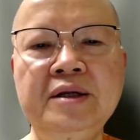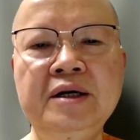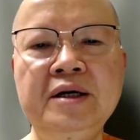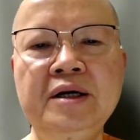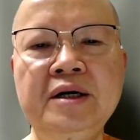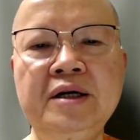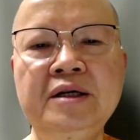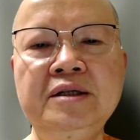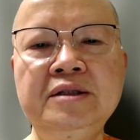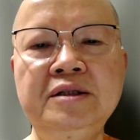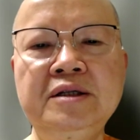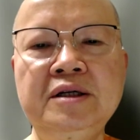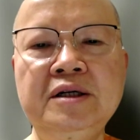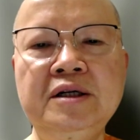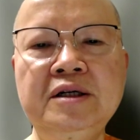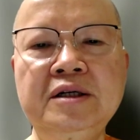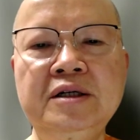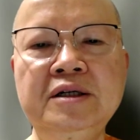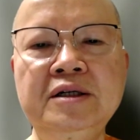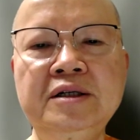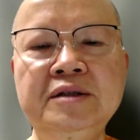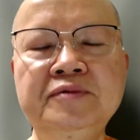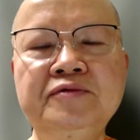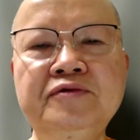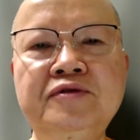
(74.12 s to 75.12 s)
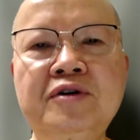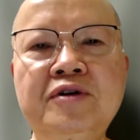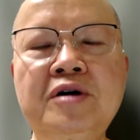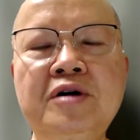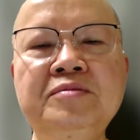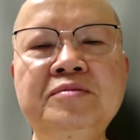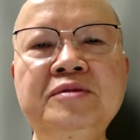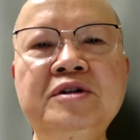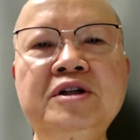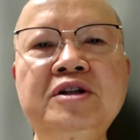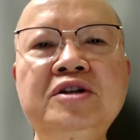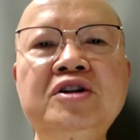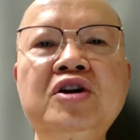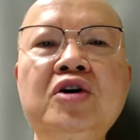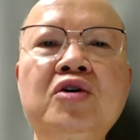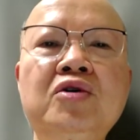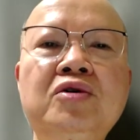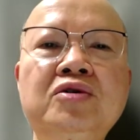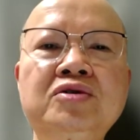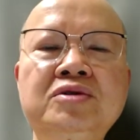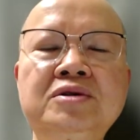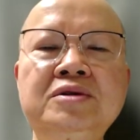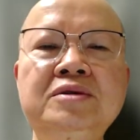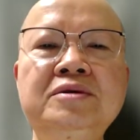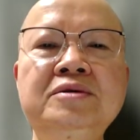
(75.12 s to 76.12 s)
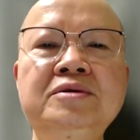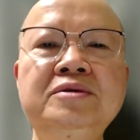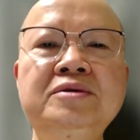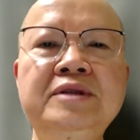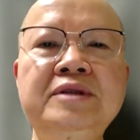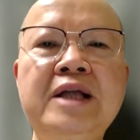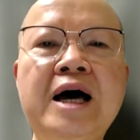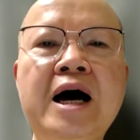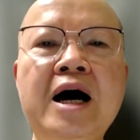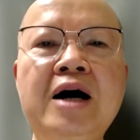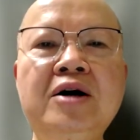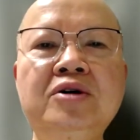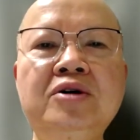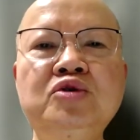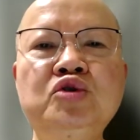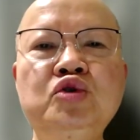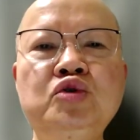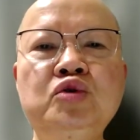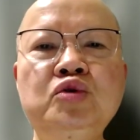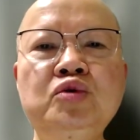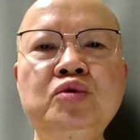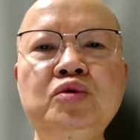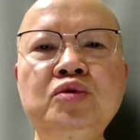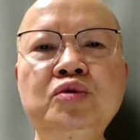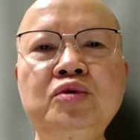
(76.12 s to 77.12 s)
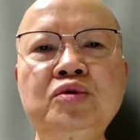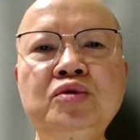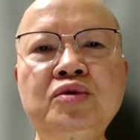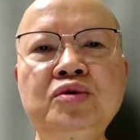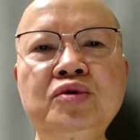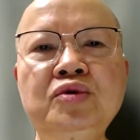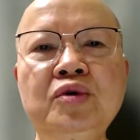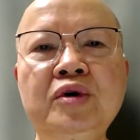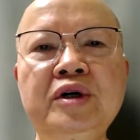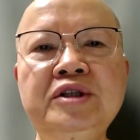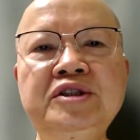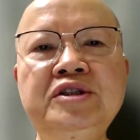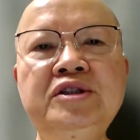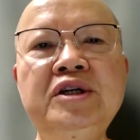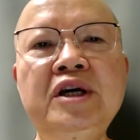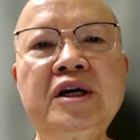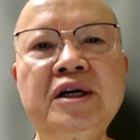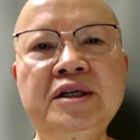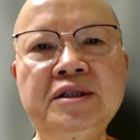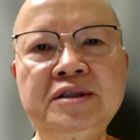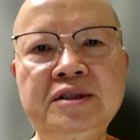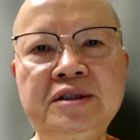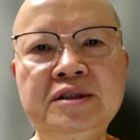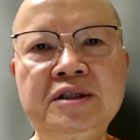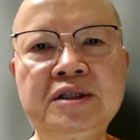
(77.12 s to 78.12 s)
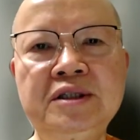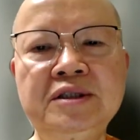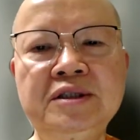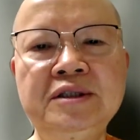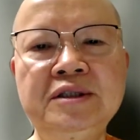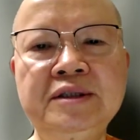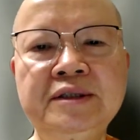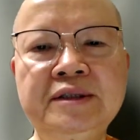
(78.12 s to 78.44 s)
uh, the, from the nose down to your chest.